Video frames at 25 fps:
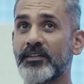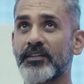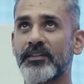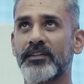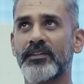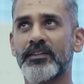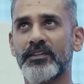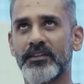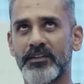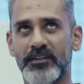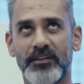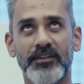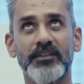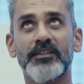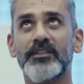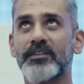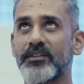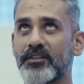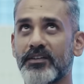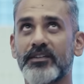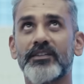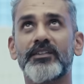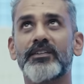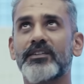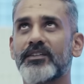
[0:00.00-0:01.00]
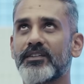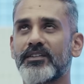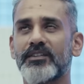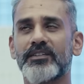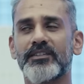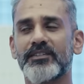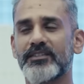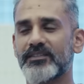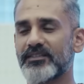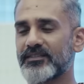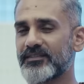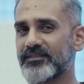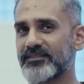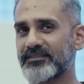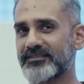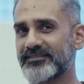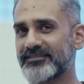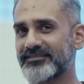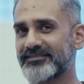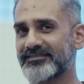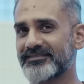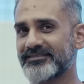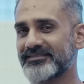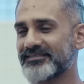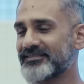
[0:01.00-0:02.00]
last question amit
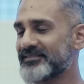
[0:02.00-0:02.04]
narona